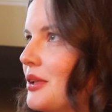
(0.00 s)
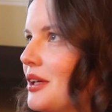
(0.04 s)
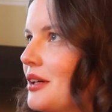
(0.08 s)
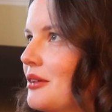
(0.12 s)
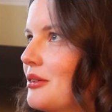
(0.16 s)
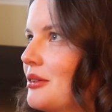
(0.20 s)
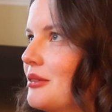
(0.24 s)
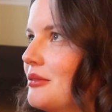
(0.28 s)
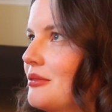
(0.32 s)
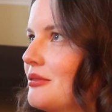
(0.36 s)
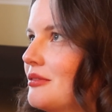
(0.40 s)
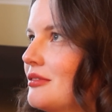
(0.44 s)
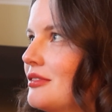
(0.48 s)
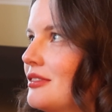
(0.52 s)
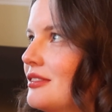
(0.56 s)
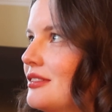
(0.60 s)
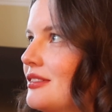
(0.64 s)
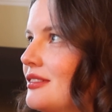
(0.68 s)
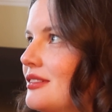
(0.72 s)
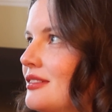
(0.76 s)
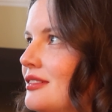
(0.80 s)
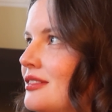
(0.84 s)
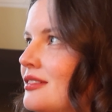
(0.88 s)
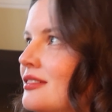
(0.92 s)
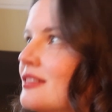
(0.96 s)
Like, I
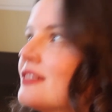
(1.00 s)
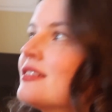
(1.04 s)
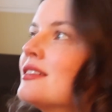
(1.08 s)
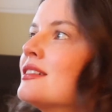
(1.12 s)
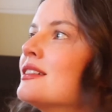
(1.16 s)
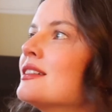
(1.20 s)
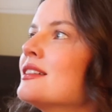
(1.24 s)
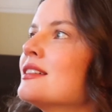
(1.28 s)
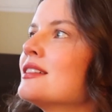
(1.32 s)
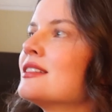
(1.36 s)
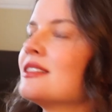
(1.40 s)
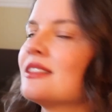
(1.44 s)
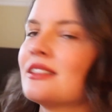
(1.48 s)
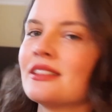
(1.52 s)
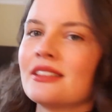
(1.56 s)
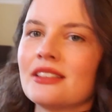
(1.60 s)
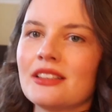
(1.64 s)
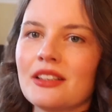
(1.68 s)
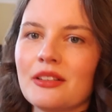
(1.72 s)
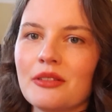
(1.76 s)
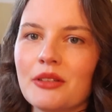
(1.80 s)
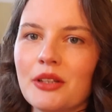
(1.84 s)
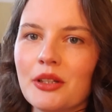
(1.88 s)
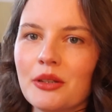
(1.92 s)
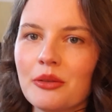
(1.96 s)

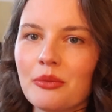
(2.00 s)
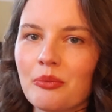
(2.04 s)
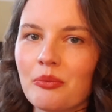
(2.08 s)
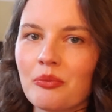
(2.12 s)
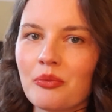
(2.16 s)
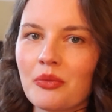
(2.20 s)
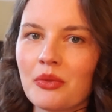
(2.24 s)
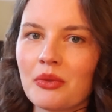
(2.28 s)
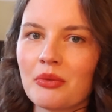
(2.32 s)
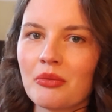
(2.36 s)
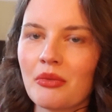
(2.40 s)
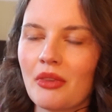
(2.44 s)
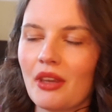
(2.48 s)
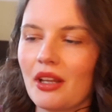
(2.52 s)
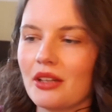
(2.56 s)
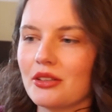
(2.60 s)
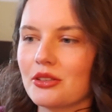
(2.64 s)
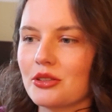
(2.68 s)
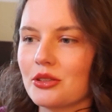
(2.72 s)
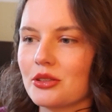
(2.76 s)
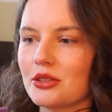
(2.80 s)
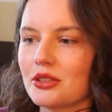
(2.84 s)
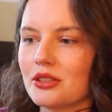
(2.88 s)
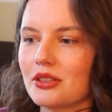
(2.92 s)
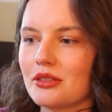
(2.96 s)
don't know. That's
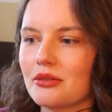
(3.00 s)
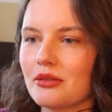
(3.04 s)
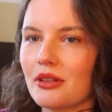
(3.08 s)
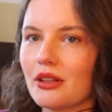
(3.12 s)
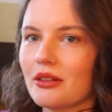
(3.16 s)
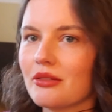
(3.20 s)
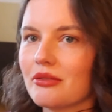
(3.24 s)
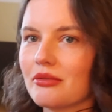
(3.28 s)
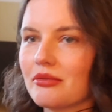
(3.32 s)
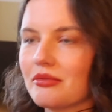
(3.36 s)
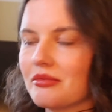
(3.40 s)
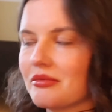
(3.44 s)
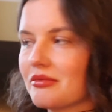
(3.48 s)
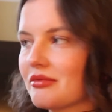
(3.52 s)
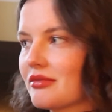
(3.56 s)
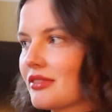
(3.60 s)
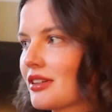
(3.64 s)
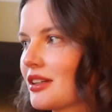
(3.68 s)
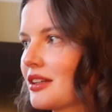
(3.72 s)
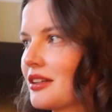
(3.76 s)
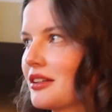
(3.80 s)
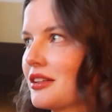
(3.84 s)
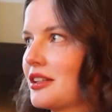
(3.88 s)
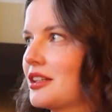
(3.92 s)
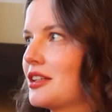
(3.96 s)
just,
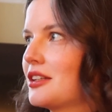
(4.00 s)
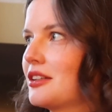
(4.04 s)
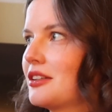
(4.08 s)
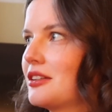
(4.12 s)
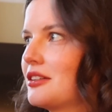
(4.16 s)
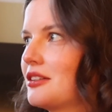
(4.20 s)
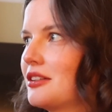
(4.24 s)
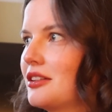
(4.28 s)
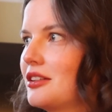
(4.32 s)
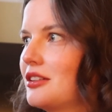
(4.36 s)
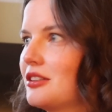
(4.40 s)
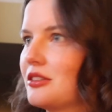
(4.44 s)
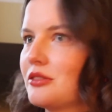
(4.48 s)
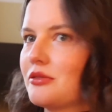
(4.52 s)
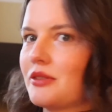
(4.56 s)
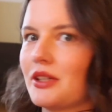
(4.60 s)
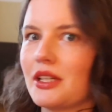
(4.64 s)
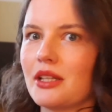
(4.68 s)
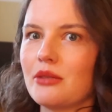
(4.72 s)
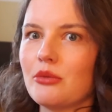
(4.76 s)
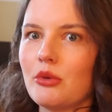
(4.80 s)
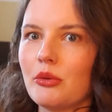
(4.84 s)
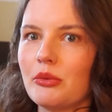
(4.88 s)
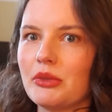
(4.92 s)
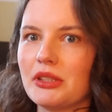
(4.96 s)
you just ring
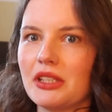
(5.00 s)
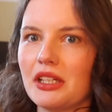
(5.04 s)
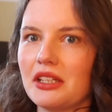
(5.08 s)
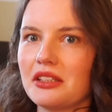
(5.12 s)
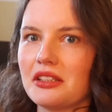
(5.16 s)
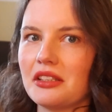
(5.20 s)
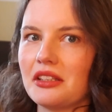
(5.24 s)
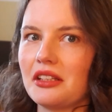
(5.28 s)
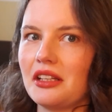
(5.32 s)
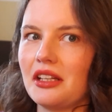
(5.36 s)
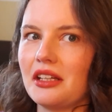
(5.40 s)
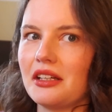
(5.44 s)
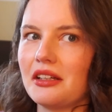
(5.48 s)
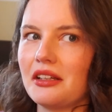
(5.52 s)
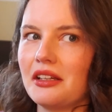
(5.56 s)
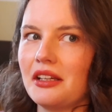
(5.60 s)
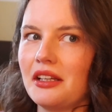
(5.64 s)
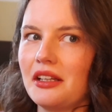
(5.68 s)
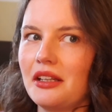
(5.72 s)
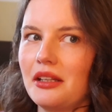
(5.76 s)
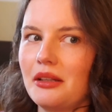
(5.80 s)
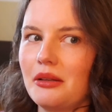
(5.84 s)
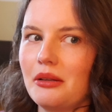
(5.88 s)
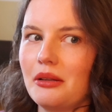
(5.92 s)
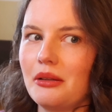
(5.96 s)
your mum and dad and like,
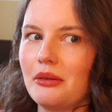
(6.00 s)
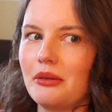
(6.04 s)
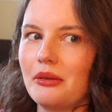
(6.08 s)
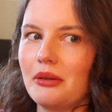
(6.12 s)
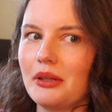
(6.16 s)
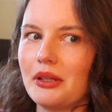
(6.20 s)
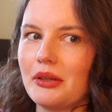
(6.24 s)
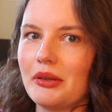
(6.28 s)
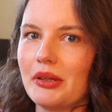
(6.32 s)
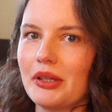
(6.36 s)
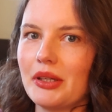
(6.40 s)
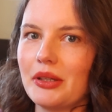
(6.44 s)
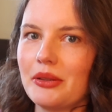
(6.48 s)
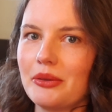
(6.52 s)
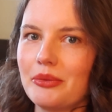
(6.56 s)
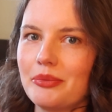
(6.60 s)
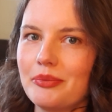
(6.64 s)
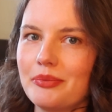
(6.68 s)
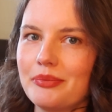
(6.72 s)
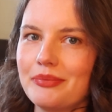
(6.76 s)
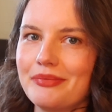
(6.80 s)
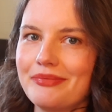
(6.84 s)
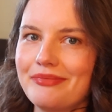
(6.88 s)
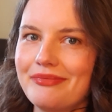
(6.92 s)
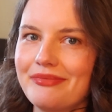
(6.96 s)
oh, what do I do?
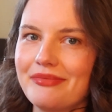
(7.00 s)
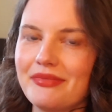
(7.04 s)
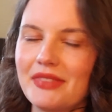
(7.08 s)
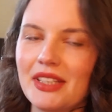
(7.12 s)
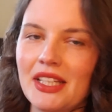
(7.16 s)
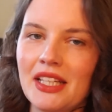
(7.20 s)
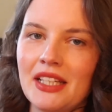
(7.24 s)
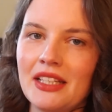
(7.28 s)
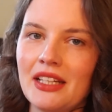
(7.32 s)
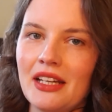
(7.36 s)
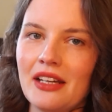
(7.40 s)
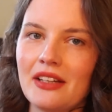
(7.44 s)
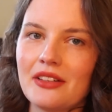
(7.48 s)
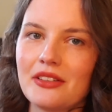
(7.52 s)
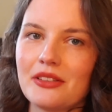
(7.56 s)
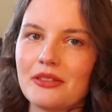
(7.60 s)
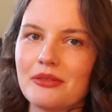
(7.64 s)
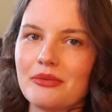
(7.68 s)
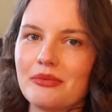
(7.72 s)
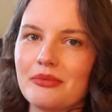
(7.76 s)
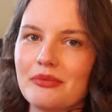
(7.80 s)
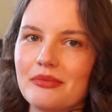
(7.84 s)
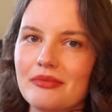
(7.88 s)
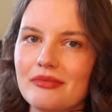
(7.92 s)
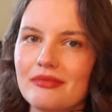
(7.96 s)
They had
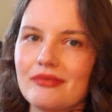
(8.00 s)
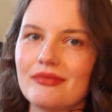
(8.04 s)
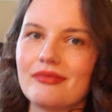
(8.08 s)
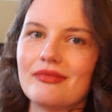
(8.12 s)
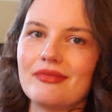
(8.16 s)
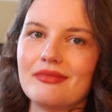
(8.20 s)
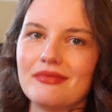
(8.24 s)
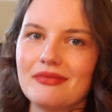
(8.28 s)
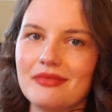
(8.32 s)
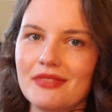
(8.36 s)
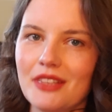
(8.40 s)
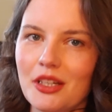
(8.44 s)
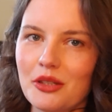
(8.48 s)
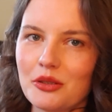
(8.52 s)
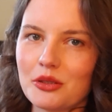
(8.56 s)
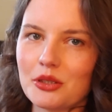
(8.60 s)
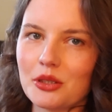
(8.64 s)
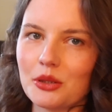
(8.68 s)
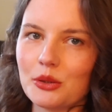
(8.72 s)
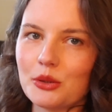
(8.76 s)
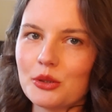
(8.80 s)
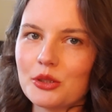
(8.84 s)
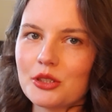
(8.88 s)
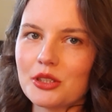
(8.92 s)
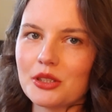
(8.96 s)
no
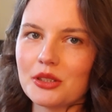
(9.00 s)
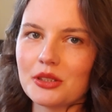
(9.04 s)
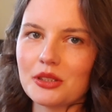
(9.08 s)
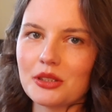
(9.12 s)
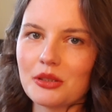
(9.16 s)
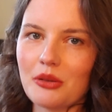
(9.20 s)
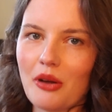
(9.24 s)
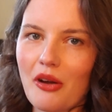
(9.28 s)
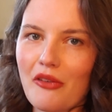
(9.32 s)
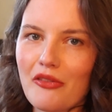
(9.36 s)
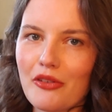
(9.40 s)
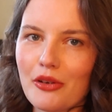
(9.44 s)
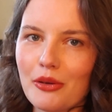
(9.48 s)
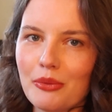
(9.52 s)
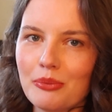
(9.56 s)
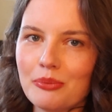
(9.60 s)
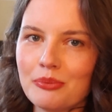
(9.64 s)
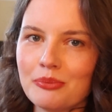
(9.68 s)
solutions to offer.